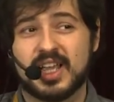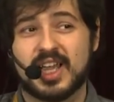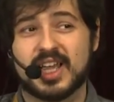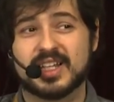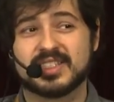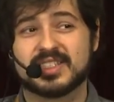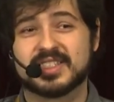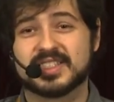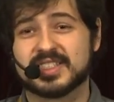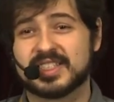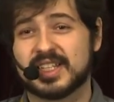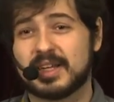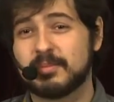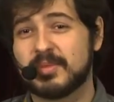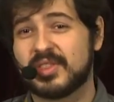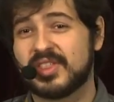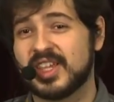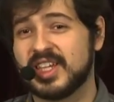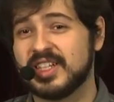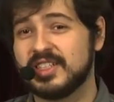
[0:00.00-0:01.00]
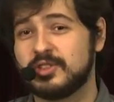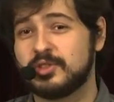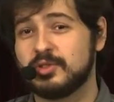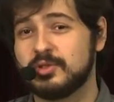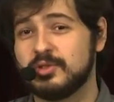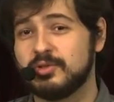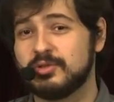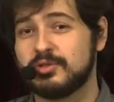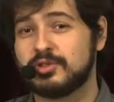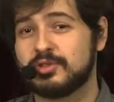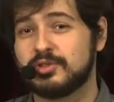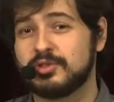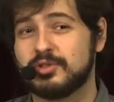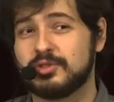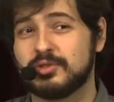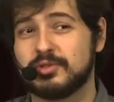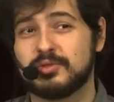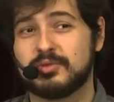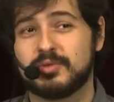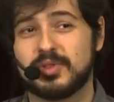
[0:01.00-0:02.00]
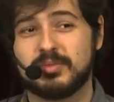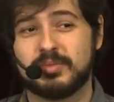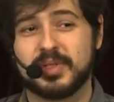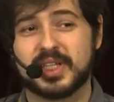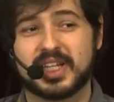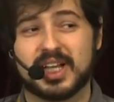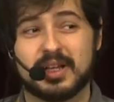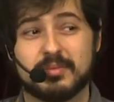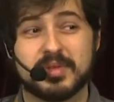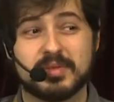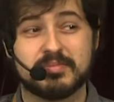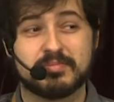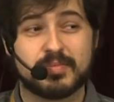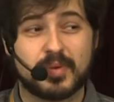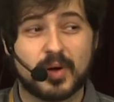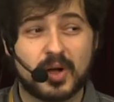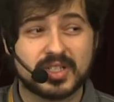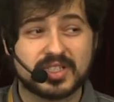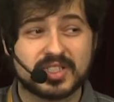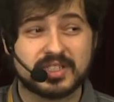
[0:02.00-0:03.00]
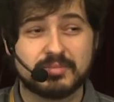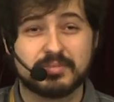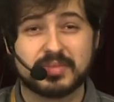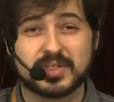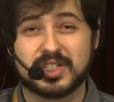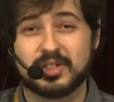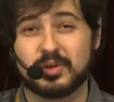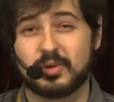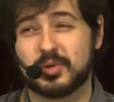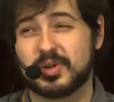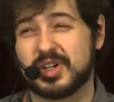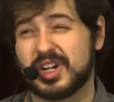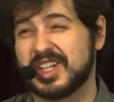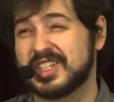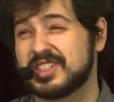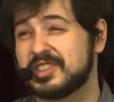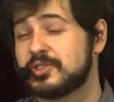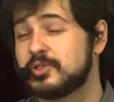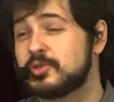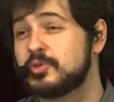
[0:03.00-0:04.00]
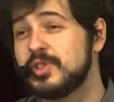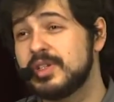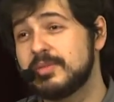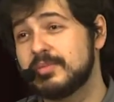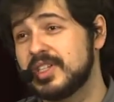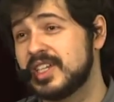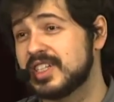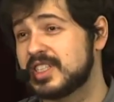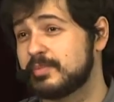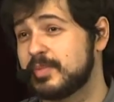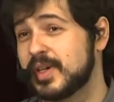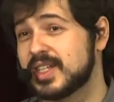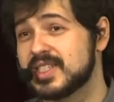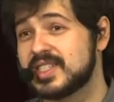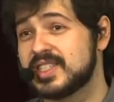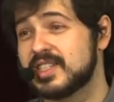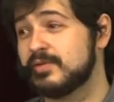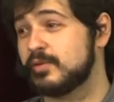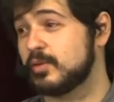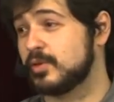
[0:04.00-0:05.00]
and some things you used to do will become impossible or extremely expensive